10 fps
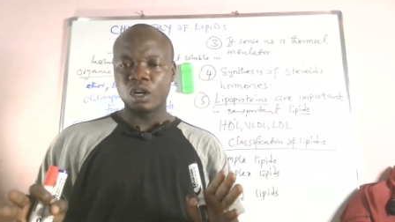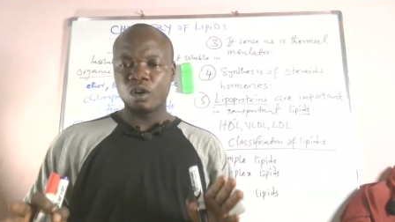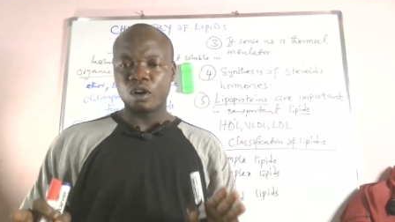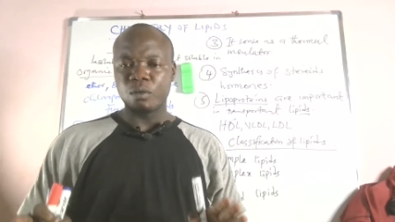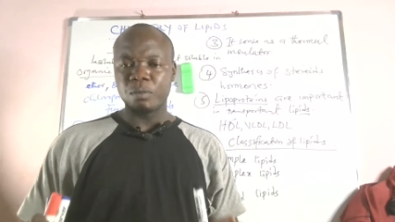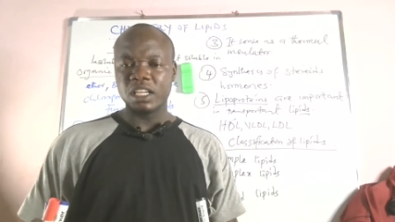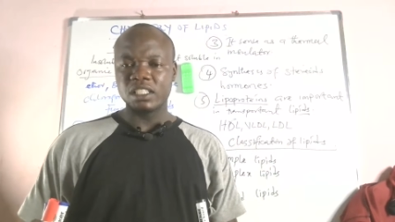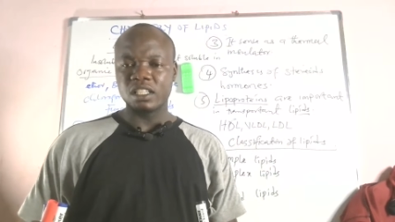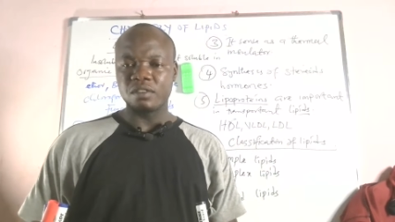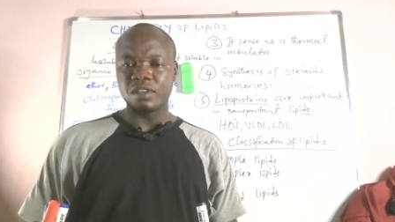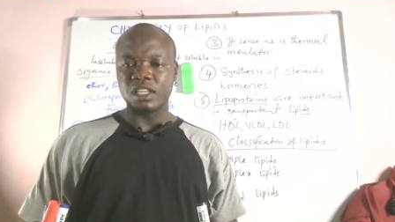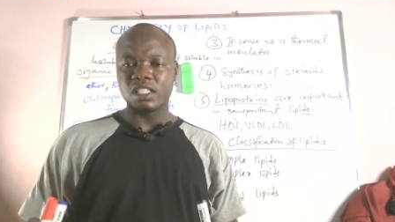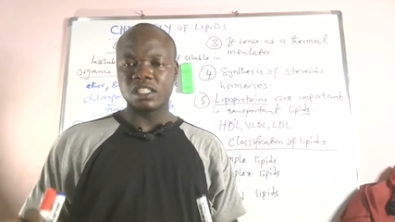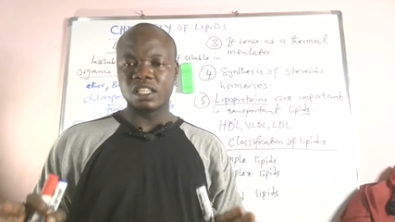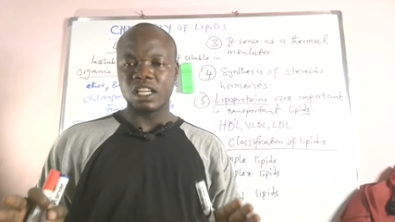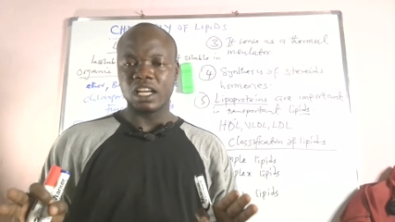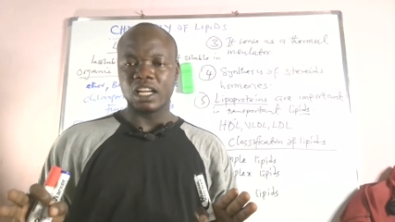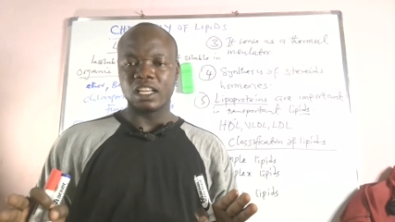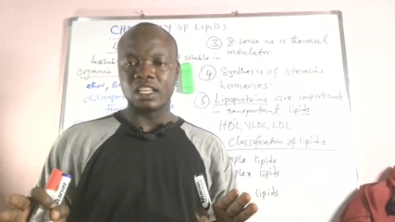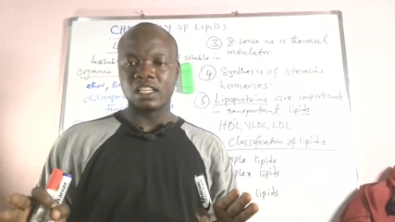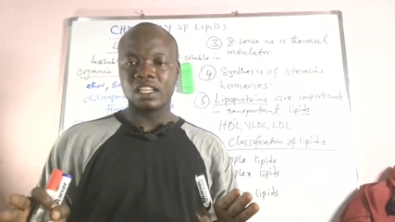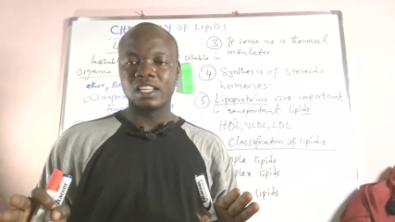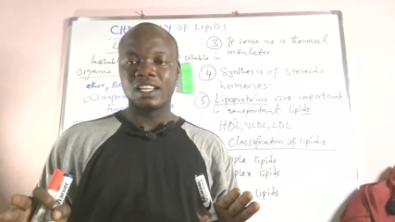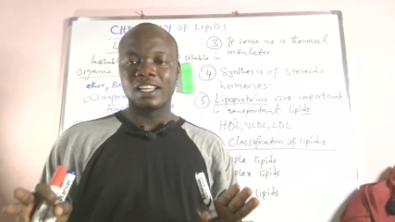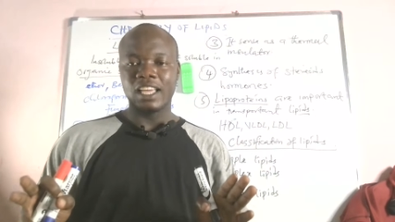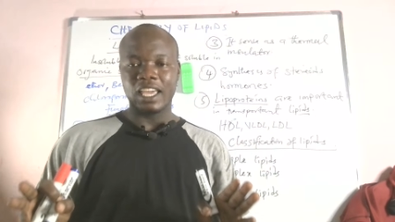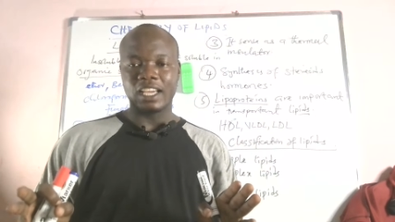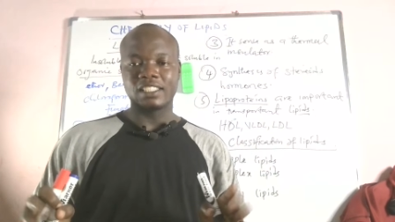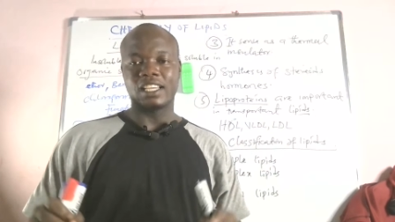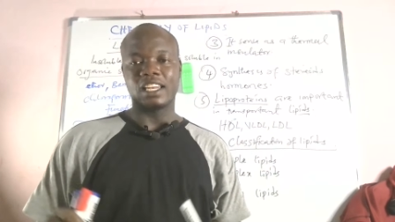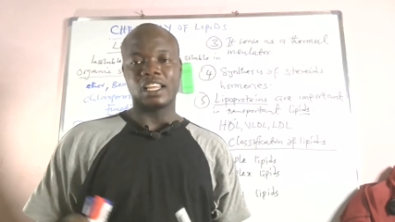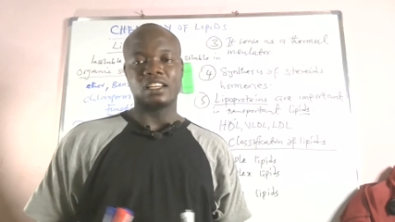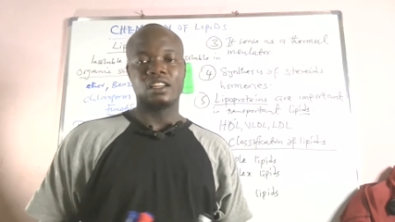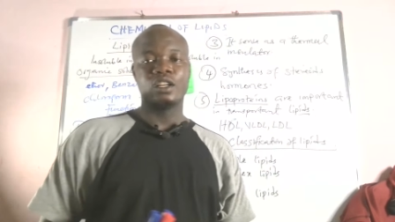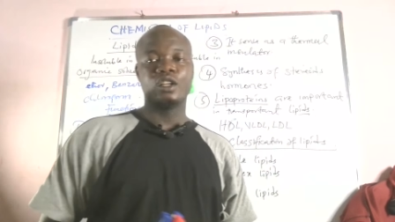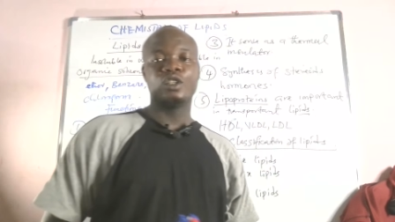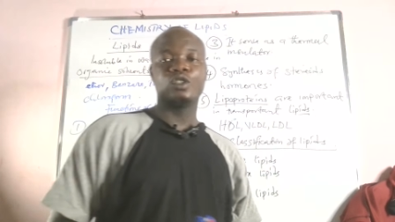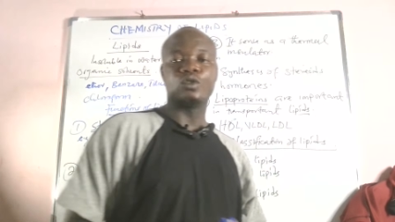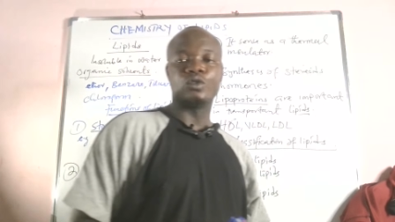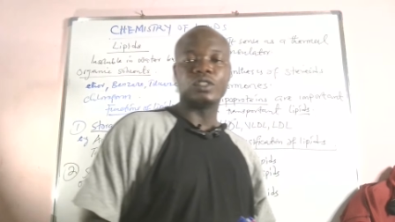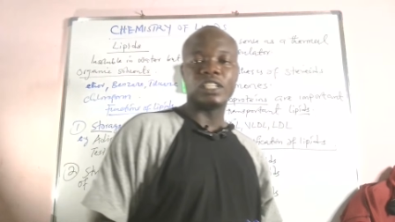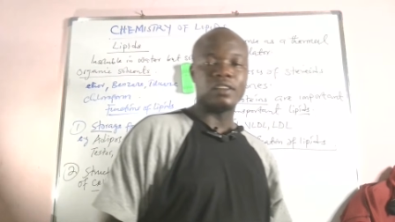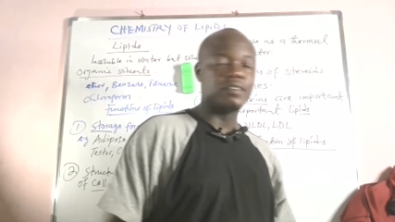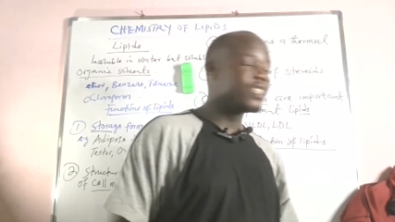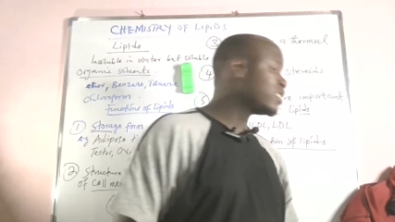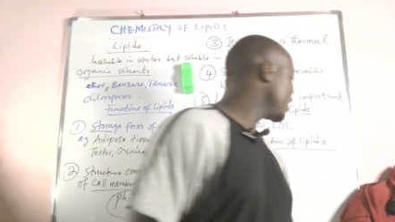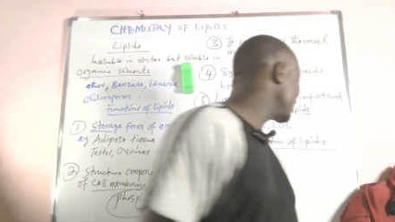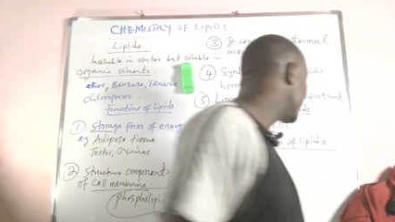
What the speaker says: complex lipids, and excellent. So Sylvester